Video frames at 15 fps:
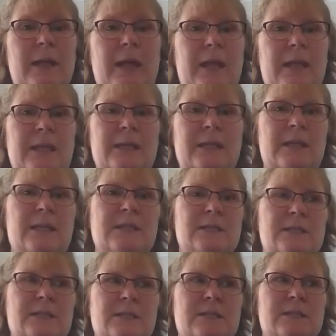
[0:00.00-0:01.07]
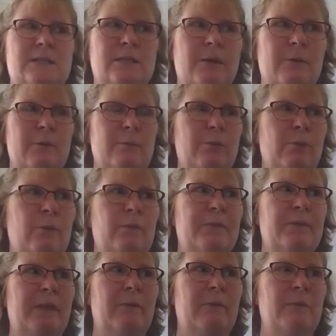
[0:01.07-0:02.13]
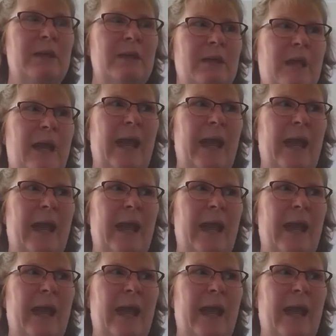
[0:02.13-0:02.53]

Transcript: And I think it's just so important that we can